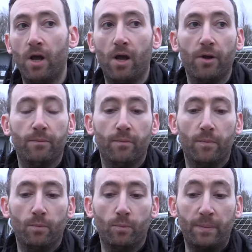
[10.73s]

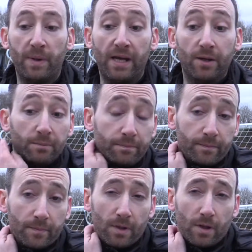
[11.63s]
Um, we played them
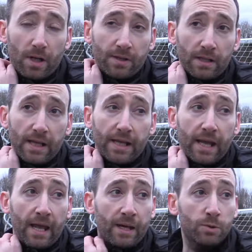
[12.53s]
in the league
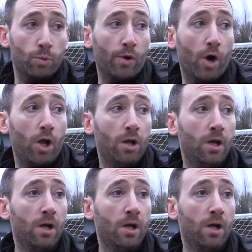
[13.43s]
here and it was one all.